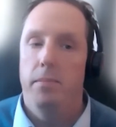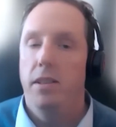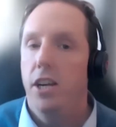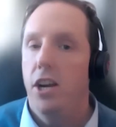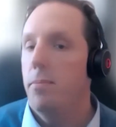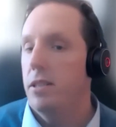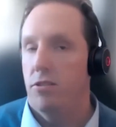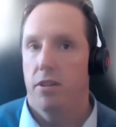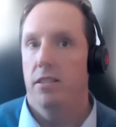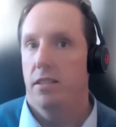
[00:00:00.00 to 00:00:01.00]

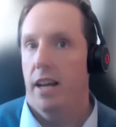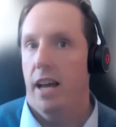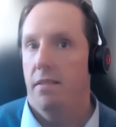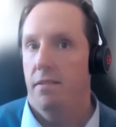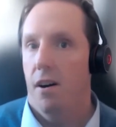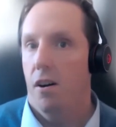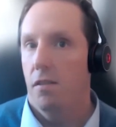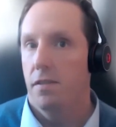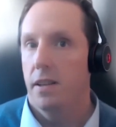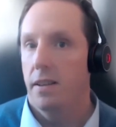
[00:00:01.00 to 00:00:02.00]
numerous routes to get
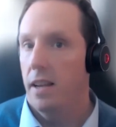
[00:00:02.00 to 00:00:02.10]
involved.